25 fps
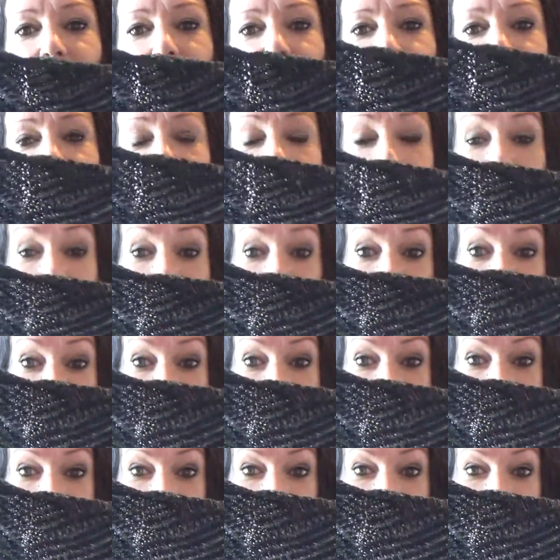growing.
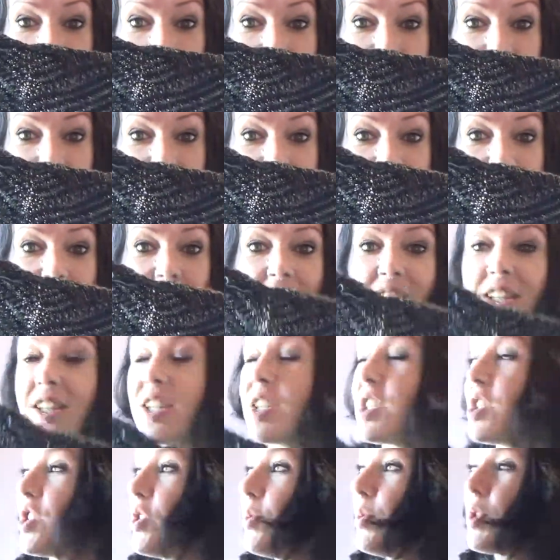
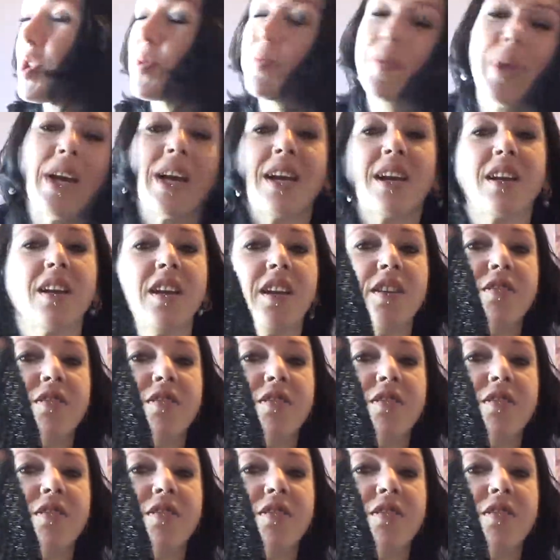There's too much backlight